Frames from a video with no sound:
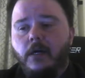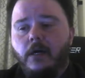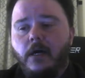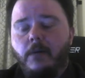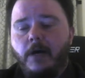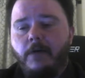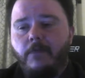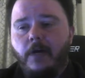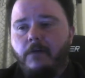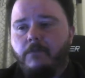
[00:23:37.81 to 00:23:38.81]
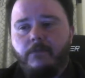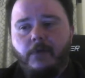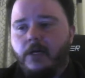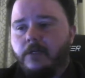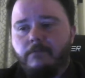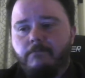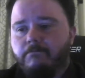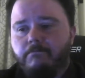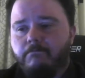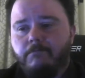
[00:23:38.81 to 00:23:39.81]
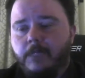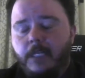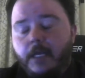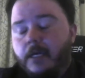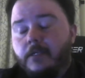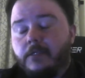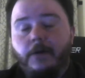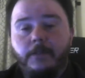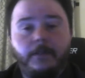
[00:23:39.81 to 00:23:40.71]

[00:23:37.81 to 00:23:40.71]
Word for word: Um, I've I've caught and Anne has caught